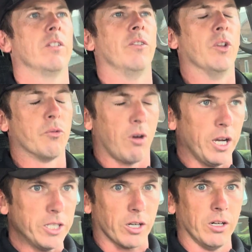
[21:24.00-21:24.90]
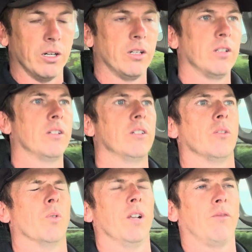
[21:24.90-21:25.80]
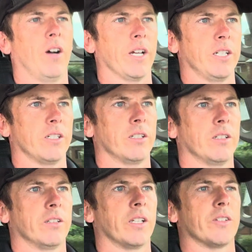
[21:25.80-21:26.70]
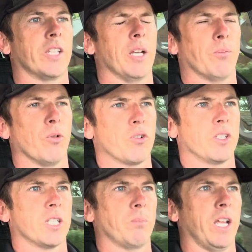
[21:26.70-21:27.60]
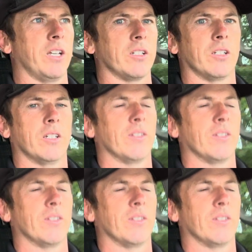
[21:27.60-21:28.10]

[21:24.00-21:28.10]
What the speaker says: the rider will find that as they approach this bend,